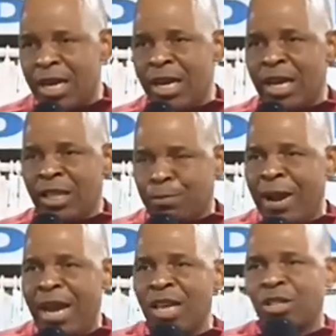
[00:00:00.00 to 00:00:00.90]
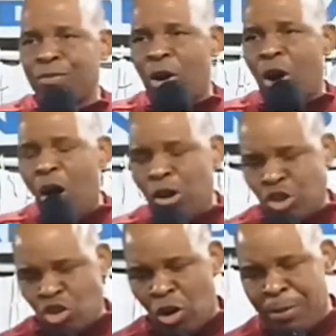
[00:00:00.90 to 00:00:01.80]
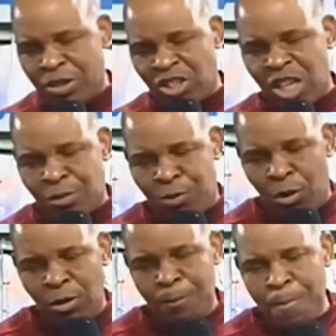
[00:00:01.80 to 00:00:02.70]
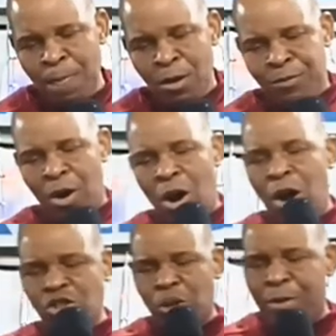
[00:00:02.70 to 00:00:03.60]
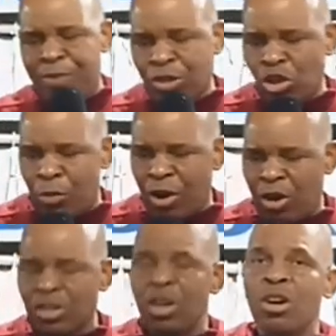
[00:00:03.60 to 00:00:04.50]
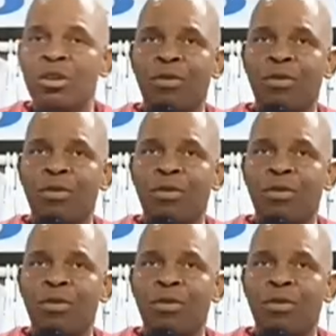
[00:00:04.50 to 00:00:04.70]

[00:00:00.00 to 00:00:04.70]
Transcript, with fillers: It means for us to be successful, for us to be victorious, for